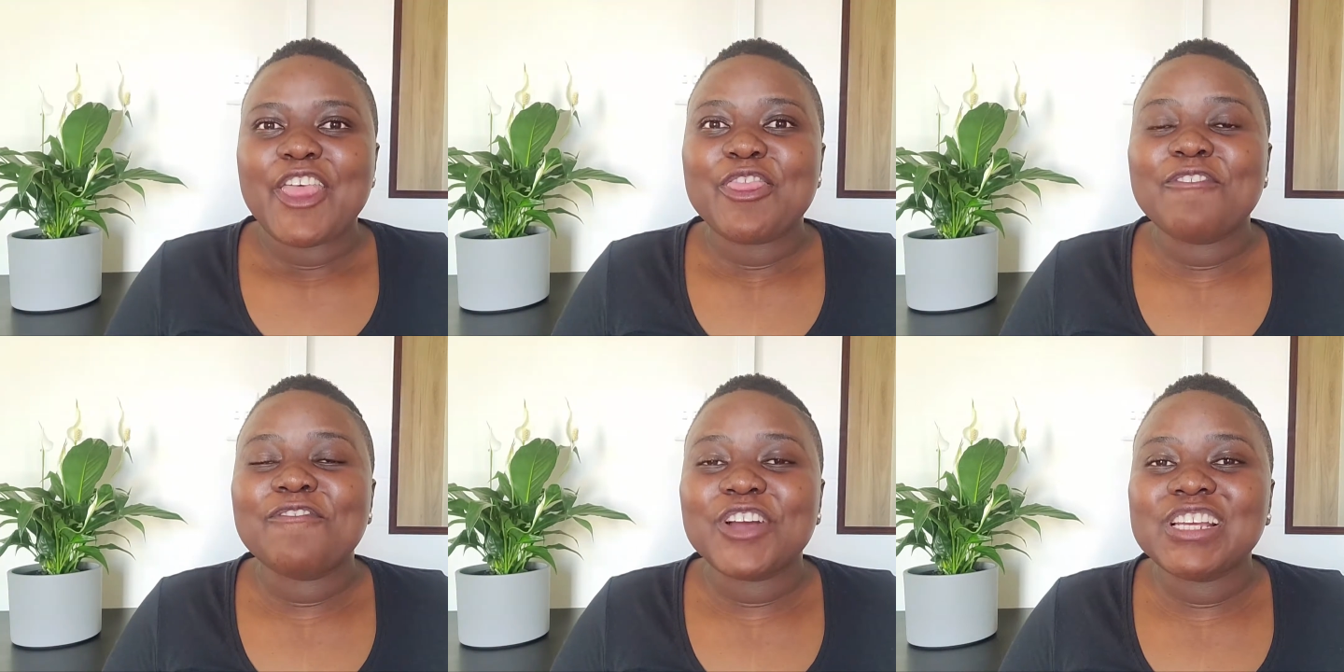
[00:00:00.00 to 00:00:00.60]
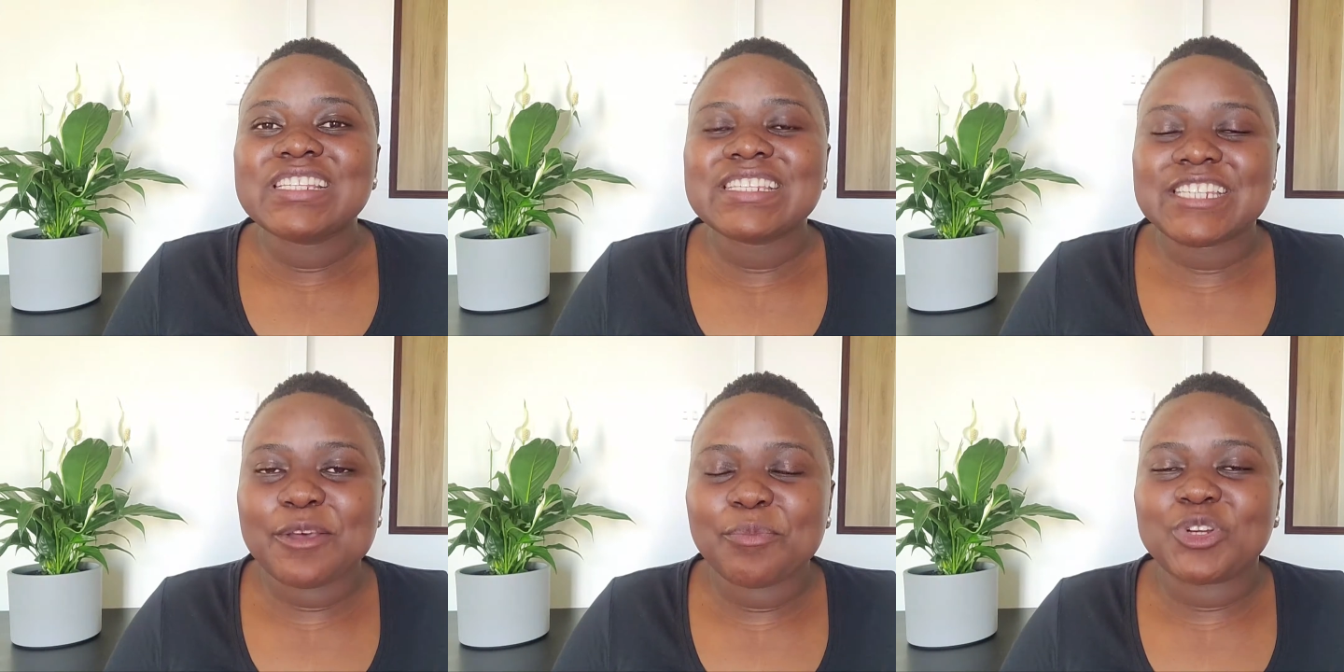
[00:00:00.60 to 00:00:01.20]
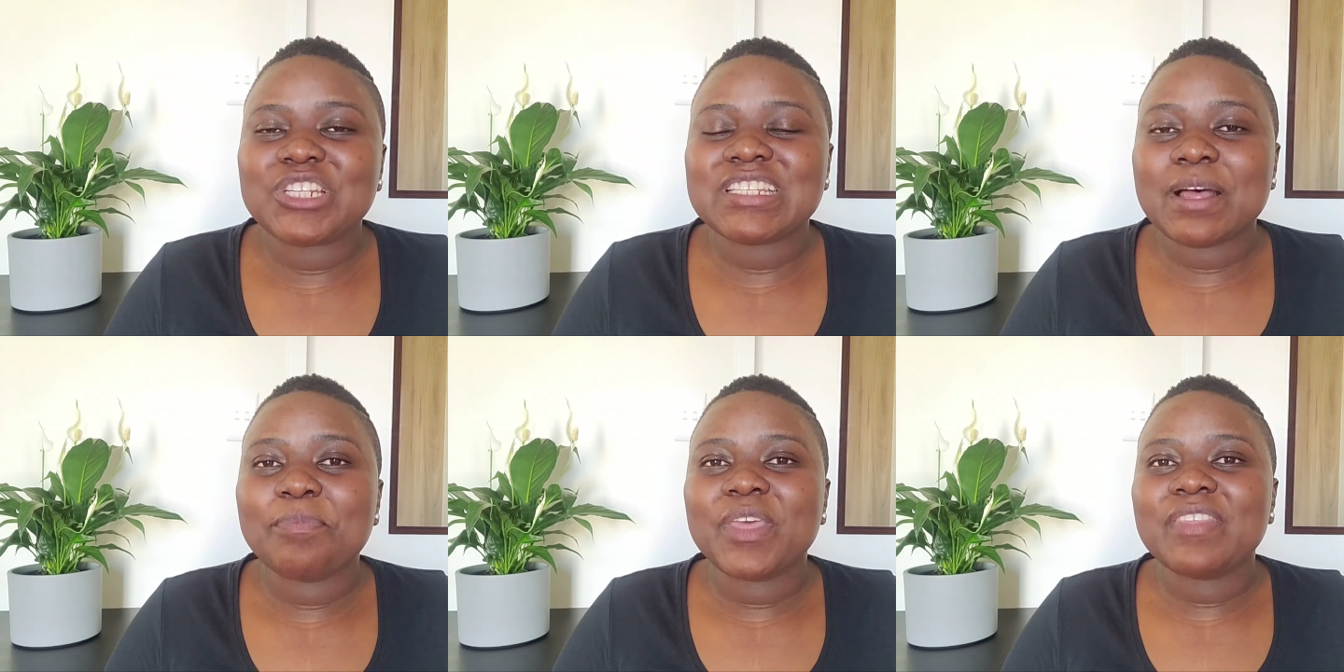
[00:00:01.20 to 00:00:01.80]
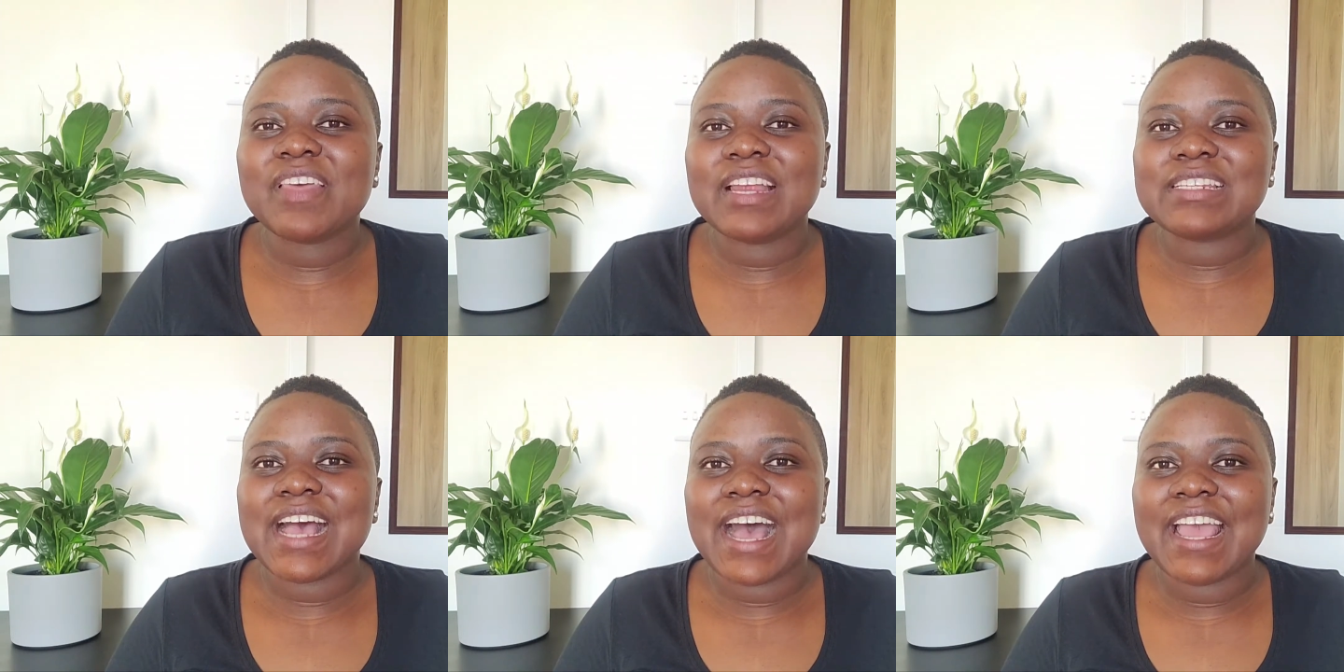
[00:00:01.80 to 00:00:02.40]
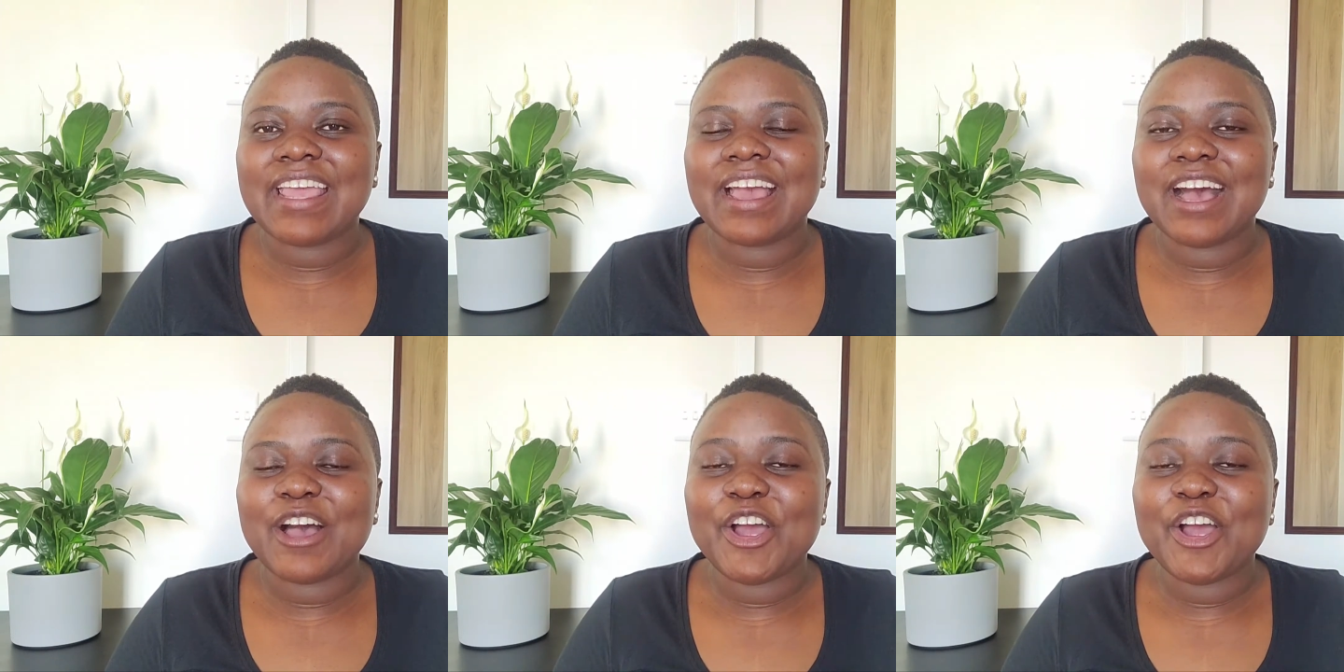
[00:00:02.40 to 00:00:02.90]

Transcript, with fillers: The first tip, which is something that I